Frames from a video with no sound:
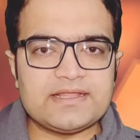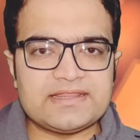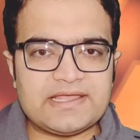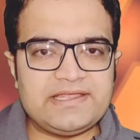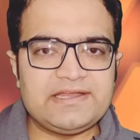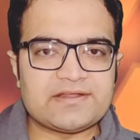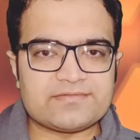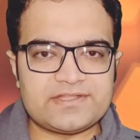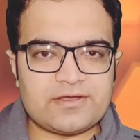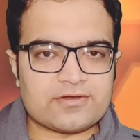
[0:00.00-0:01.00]
in the heat
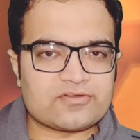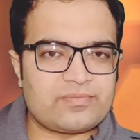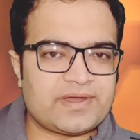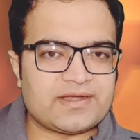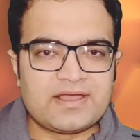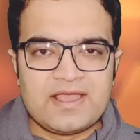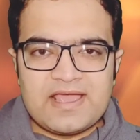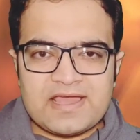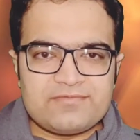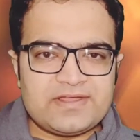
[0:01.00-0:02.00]
of the argument
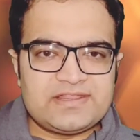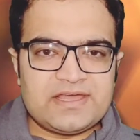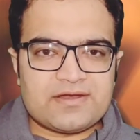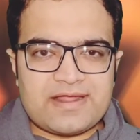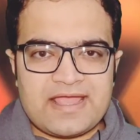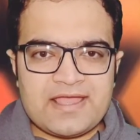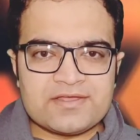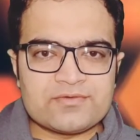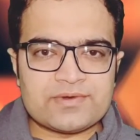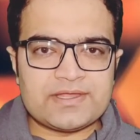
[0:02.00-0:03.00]
and when they are
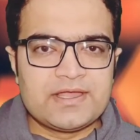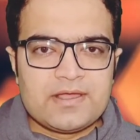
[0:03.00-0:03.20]
angry.